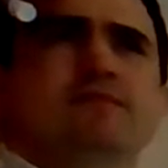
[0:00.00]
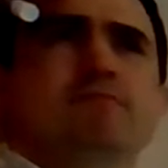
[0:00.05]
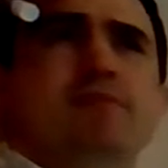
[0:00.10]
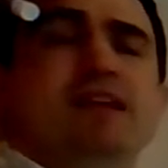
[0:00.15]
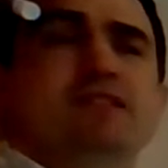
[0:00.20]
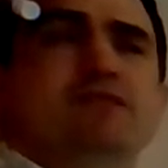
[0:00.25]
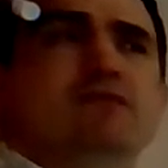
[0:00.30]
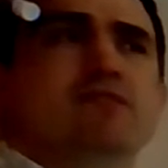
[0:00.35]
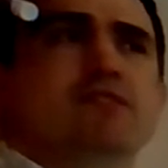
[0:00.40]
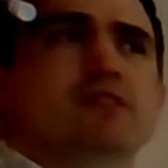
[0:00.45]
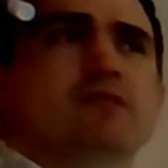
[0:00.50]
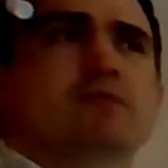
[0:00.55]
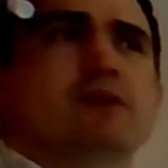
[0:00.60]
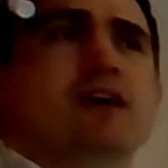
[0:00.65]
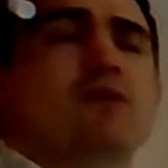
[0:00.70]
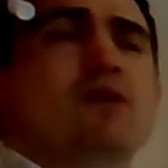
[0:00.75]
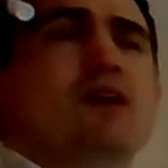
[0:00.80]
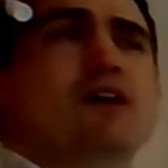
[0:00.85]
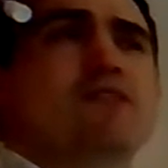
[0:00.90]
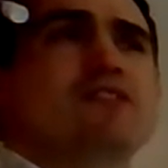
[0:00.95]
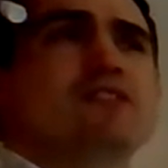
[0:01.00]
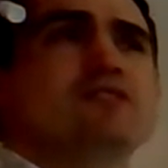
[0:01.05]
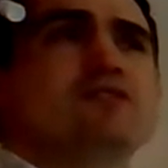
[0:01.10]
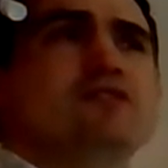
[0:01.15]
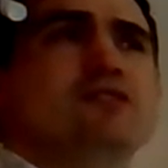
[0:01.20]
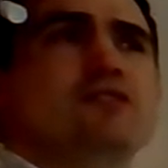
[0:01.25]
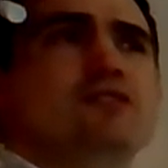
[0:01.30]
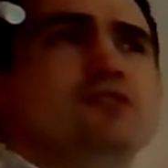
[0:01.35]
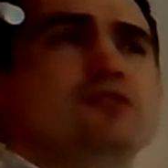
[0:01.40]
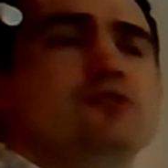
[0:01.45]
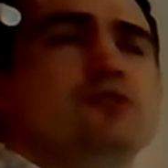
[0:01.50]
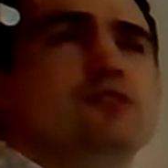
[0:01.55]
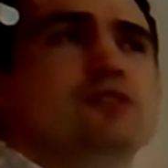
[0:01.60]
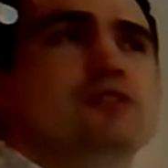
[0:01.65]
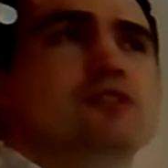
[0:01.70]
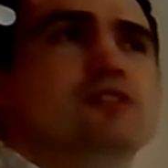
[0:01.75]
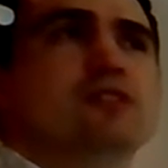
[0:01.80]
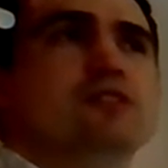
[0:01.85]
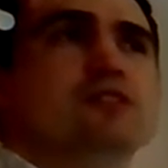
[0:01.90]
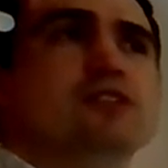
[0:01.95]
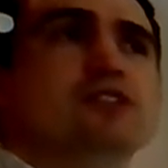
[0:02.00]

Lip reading: Base verb. How often do you